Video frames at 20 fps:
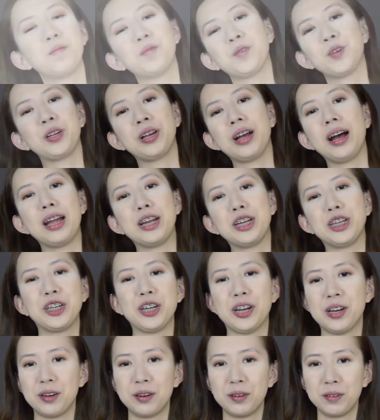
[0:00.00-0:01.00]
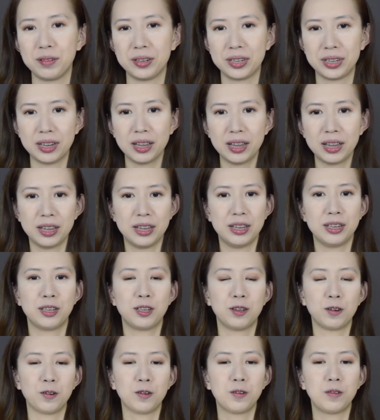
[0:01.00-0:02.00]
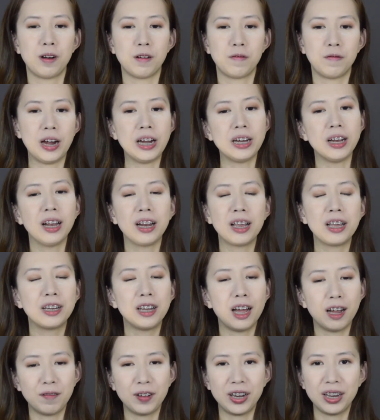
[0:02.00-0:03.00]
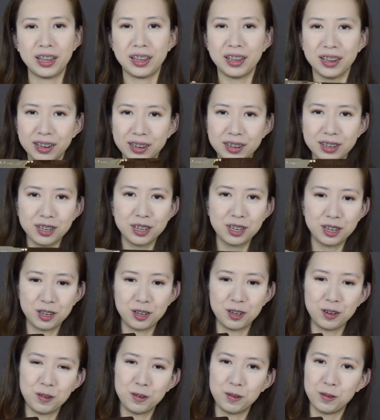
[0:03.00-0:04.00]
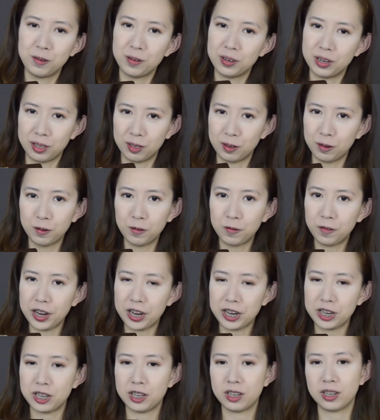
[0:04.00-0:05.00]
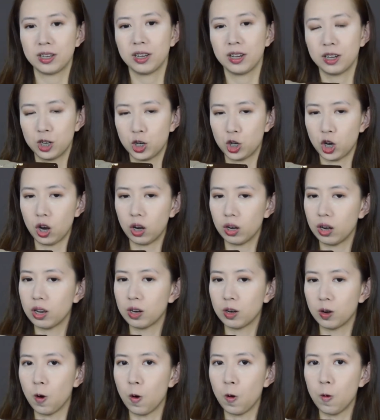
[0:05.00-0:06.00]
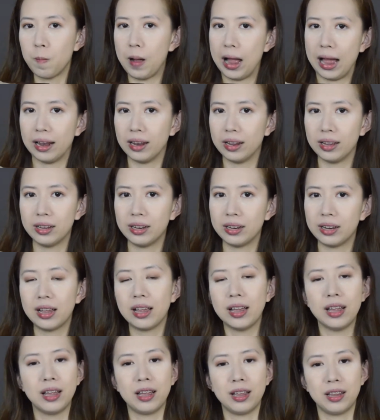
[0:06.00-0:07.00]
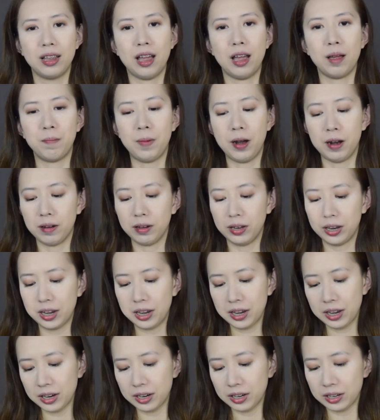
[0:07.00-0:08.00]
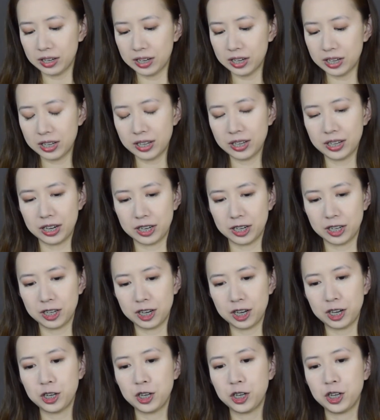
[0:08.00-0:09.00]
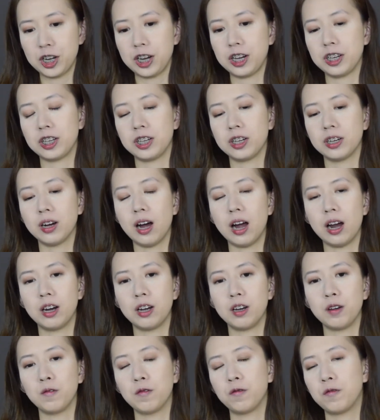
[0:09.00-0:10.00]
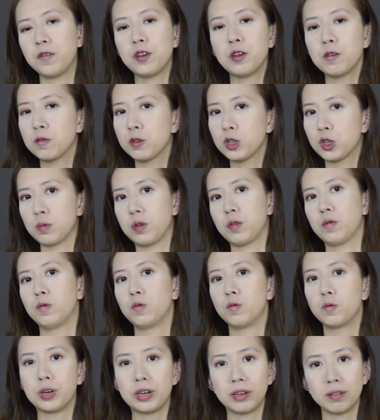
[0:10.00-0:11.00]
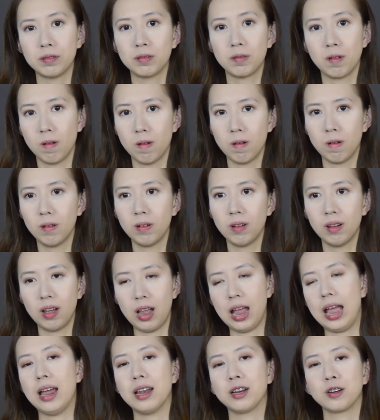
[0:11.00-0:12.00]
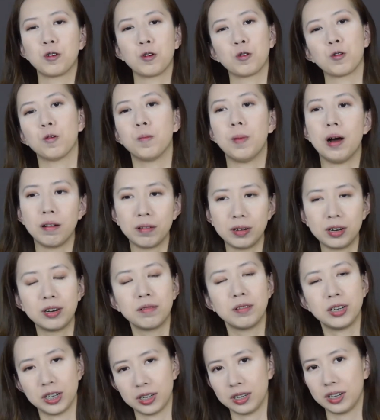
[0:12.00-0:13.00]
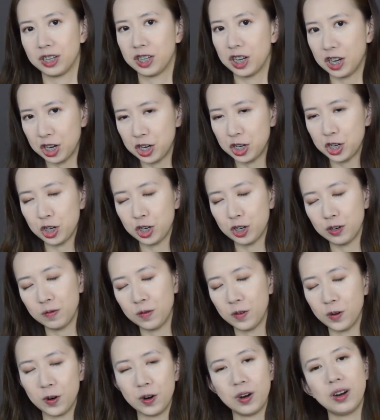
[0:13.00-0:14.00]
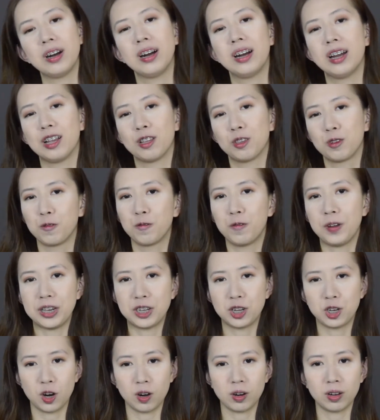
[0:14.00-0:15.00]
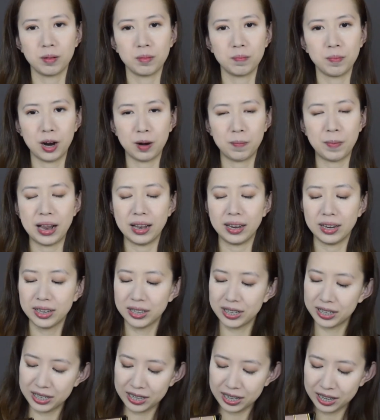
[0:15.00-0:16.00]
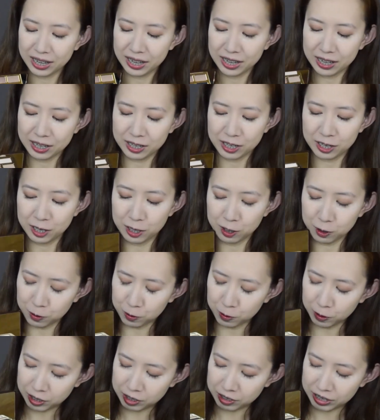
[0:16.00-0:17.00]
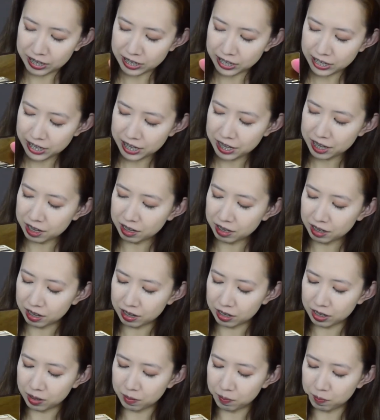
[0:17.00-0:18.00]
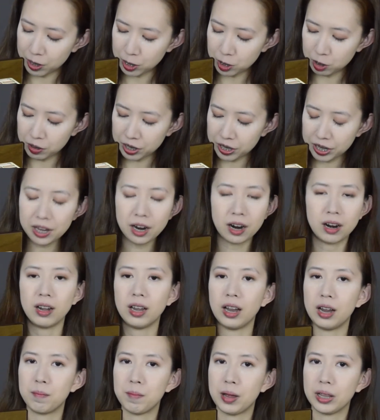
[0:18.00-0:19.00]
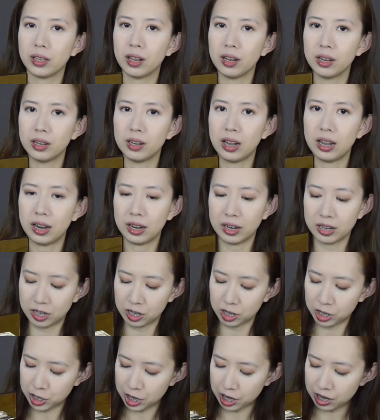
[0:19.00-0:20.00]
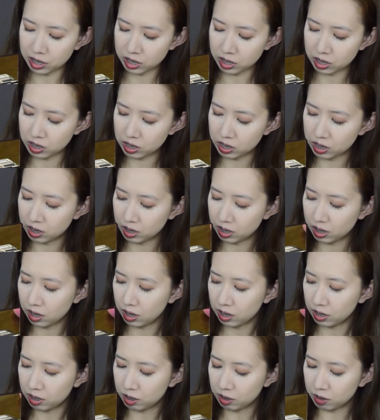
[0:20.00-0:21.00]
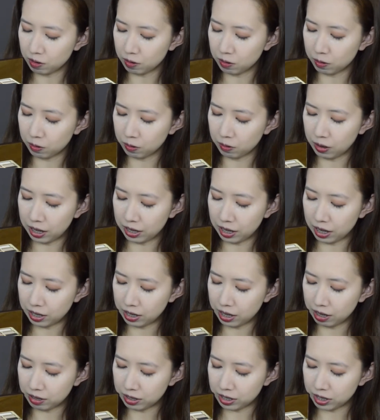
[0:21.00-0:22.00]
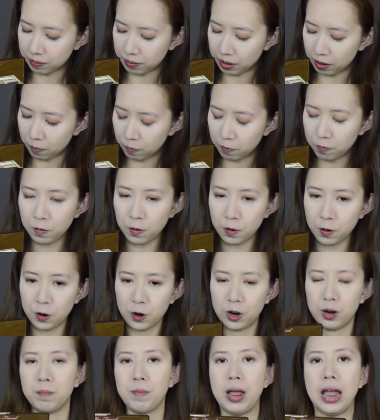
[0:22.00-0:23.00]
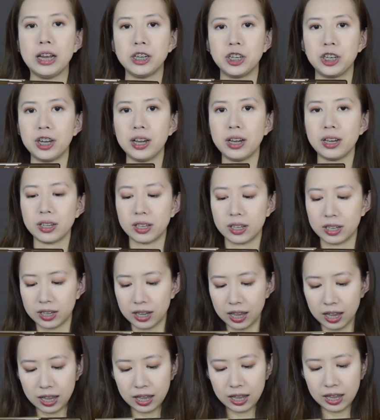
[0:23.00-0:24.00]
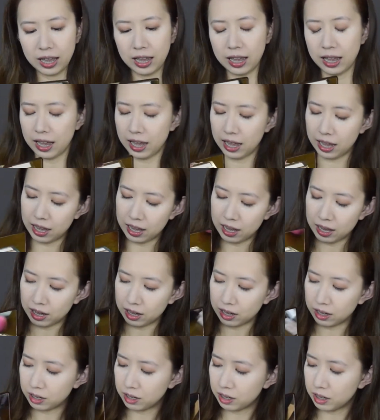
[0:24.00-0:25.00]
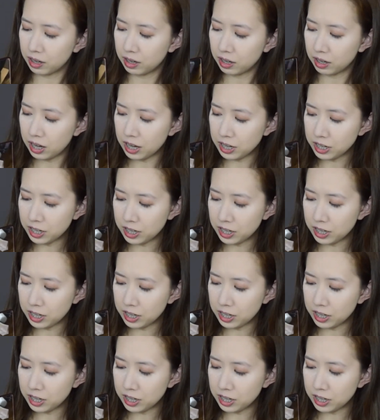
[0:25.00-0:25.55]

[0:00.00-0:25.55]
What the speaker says: for the eyeshadows. So we're finally diving into the Too Faced Chocolate Gold palette. Apparently, these 16 shades here are infused with real gold and cocoa powder, which is a signature for Too Faced chocolate bar palettes. So as you can see here, there's majority are like metallized shades. So and then there's about 4 matte shades. And let's